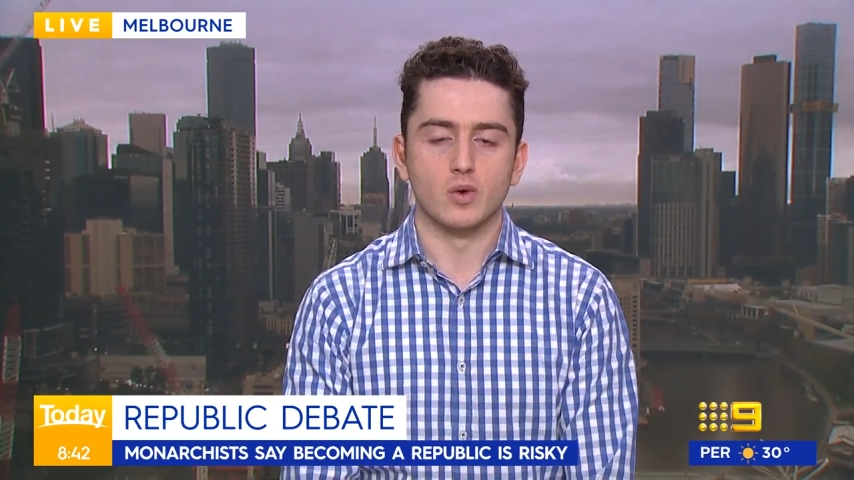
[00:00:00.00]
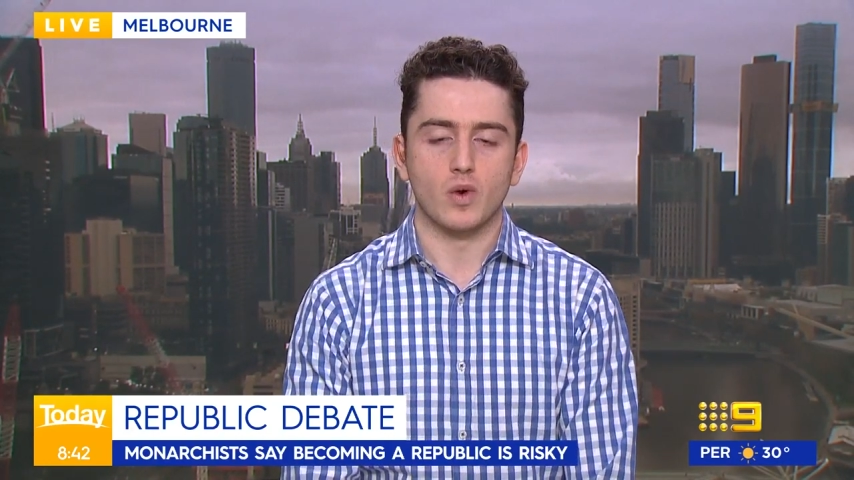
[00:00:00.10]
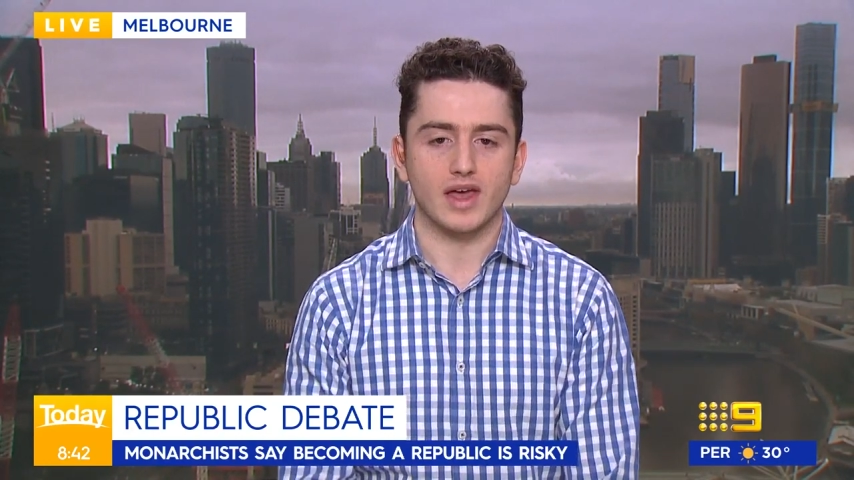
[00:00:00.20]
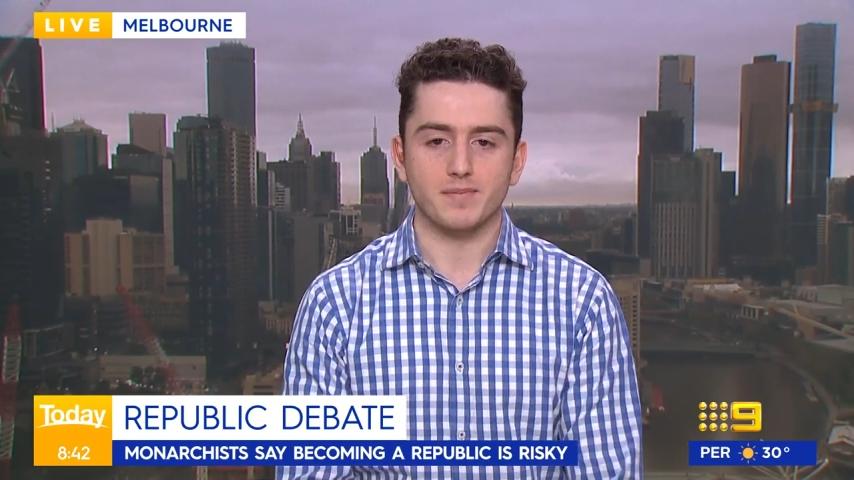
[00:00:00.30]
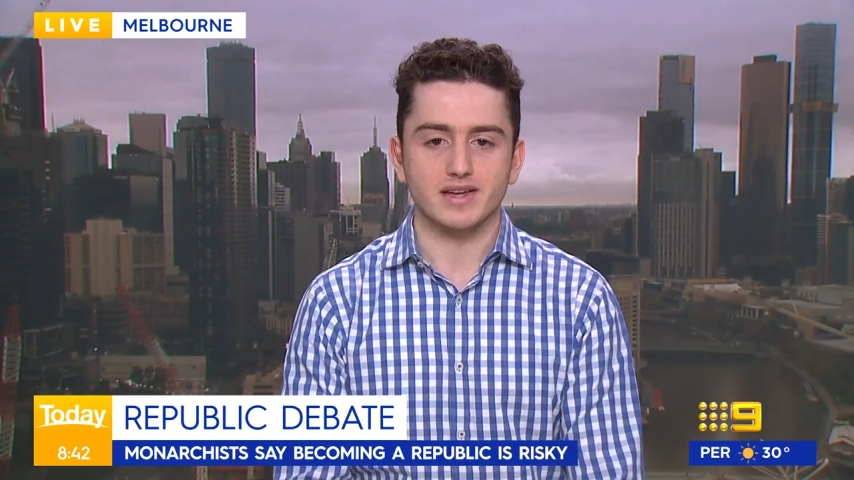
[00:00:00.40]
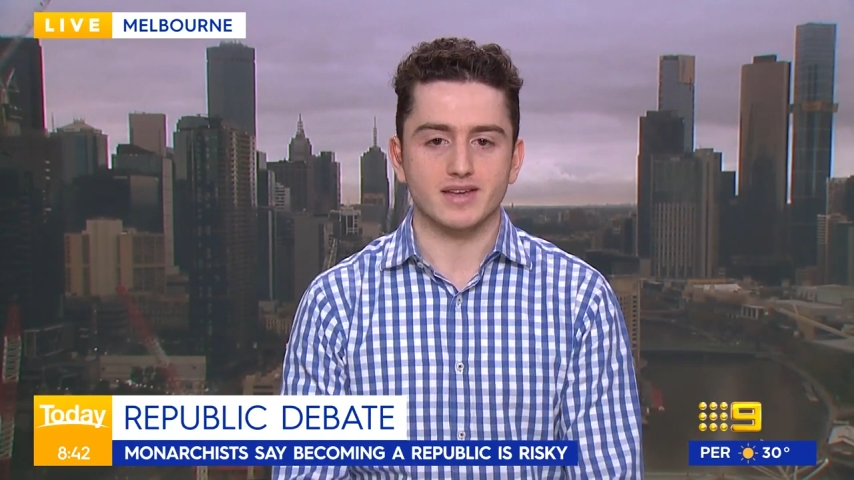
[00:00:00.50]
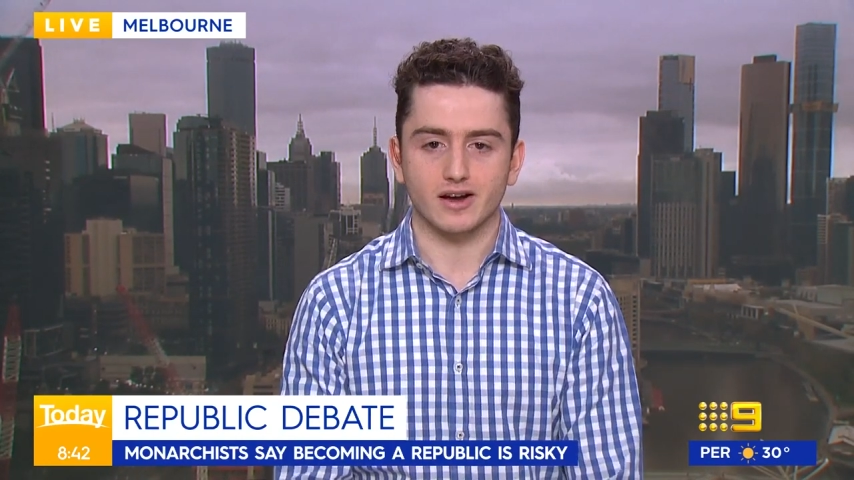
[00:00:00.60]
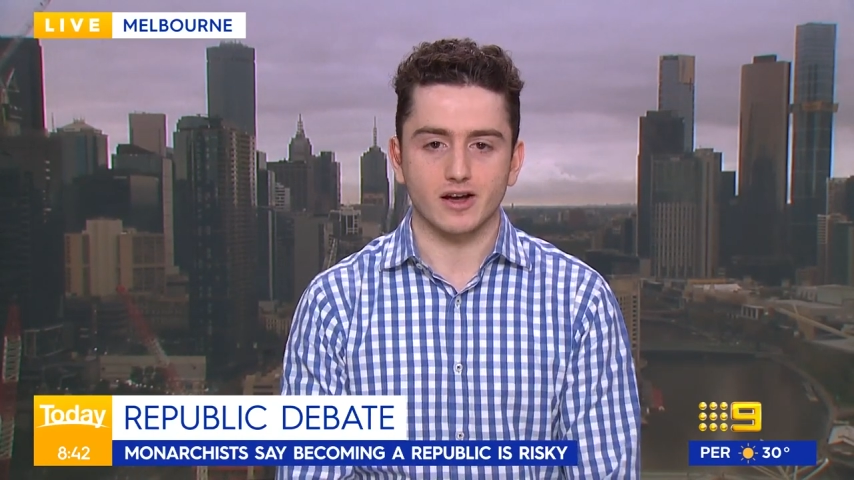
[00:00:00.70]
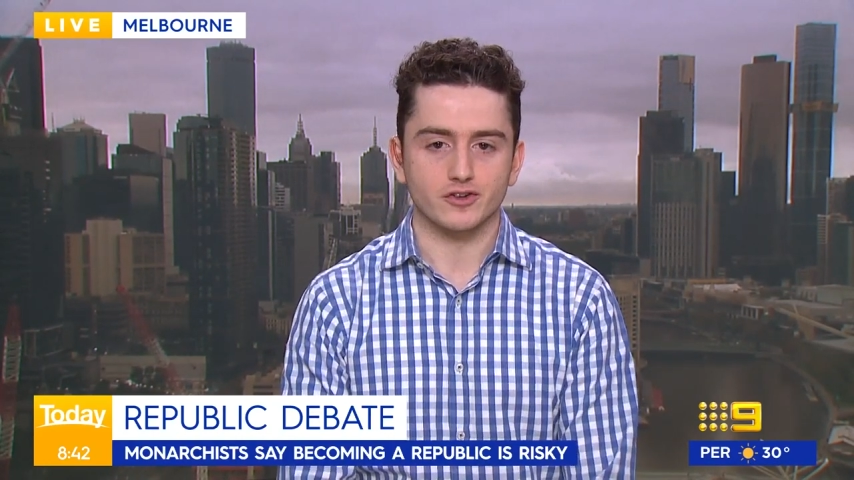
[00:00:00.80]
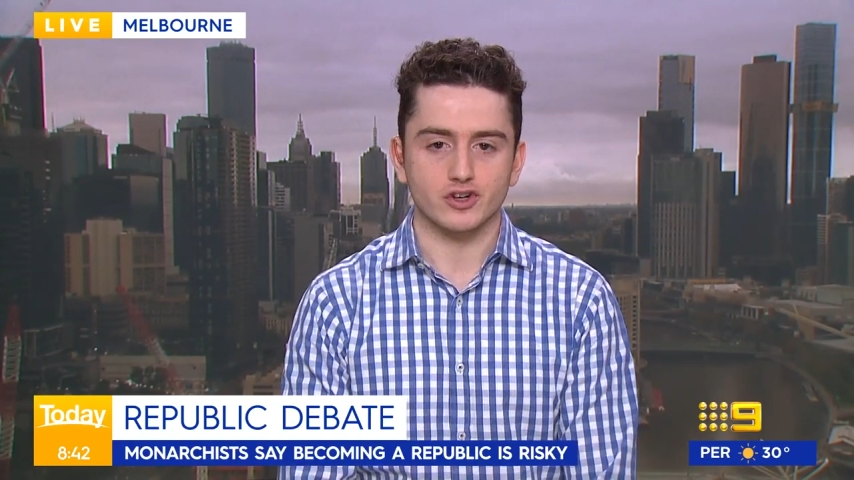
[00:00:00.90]
why they picked our
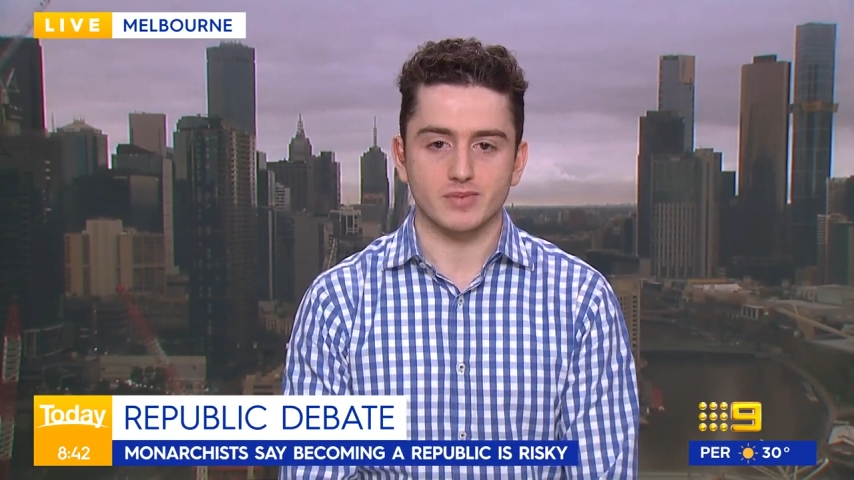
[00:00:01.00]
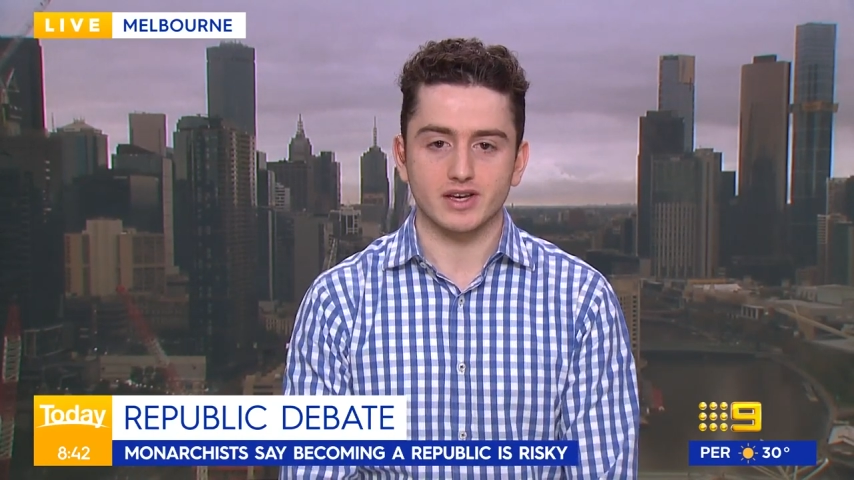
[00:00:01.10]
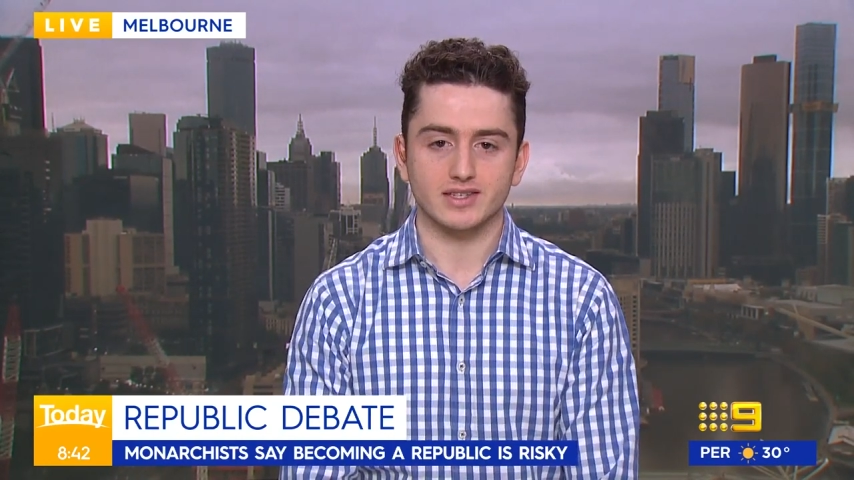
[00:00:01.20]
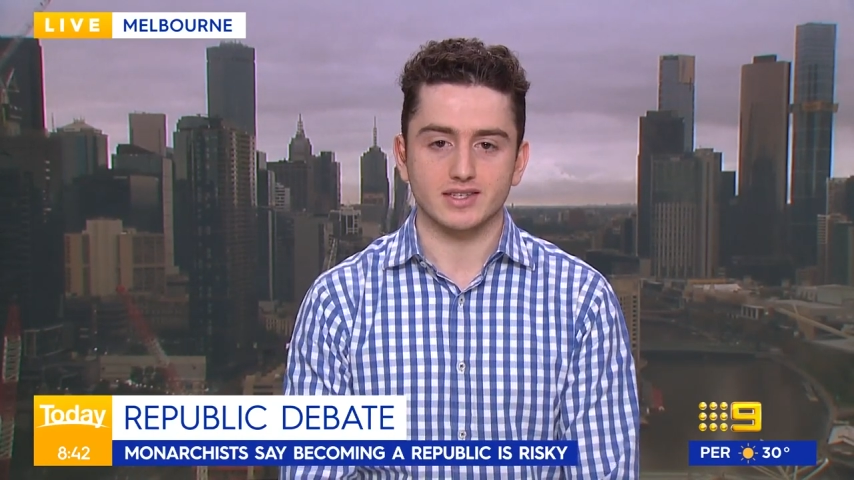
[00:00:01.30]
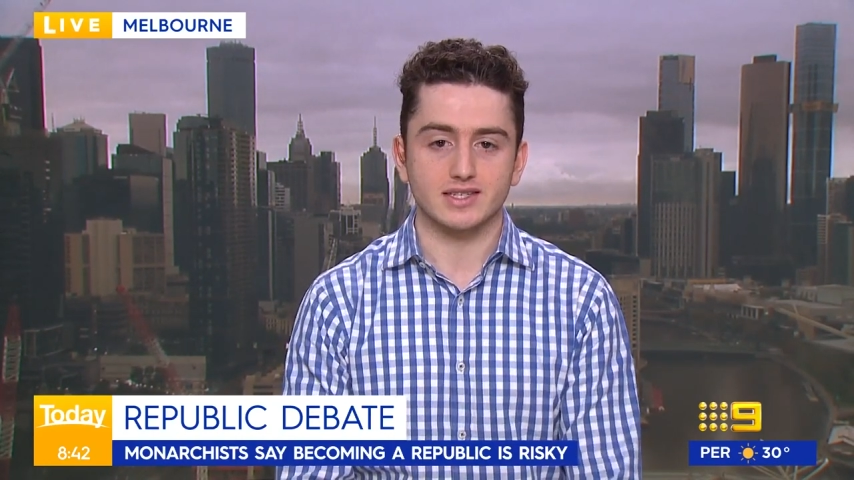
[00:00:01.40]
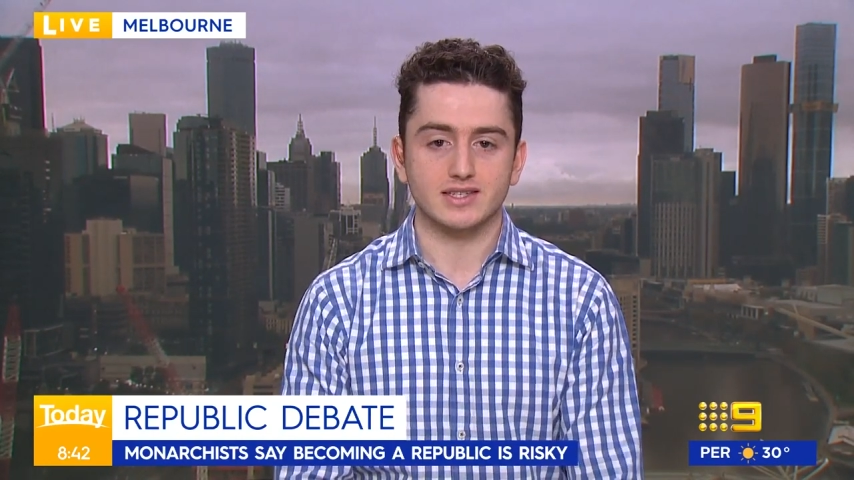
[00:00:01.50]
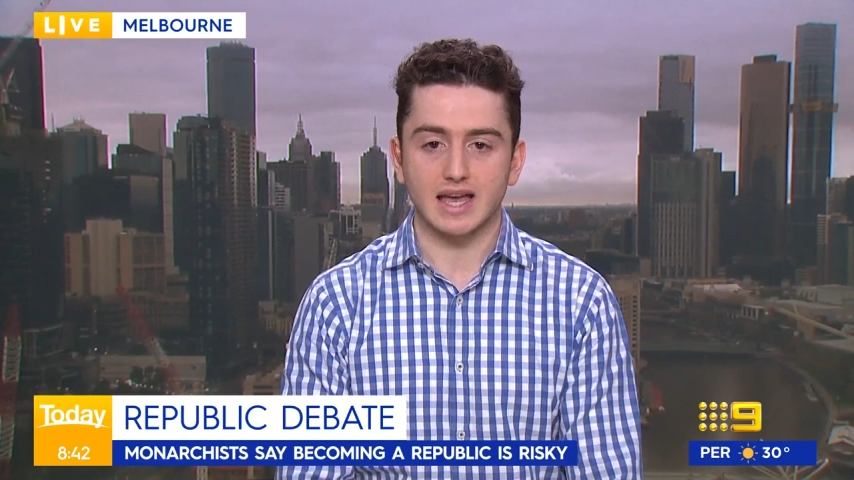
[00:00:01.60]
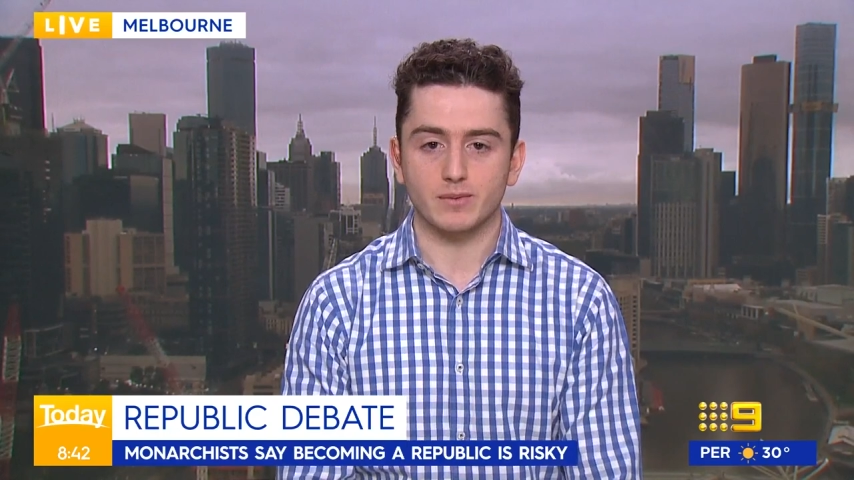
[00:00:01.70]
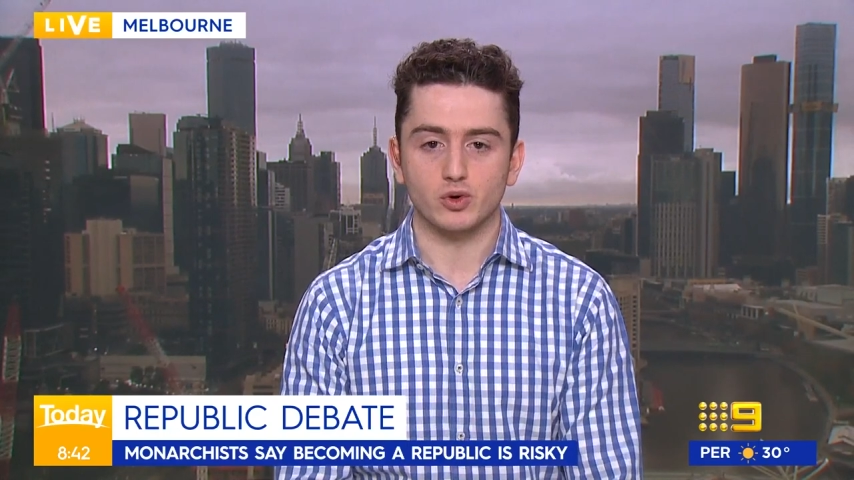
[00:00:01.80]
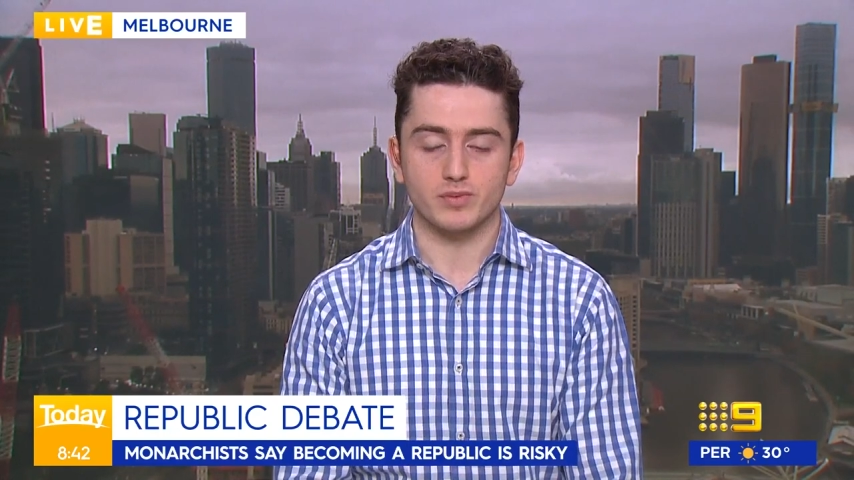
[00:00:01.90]
country because it's stable,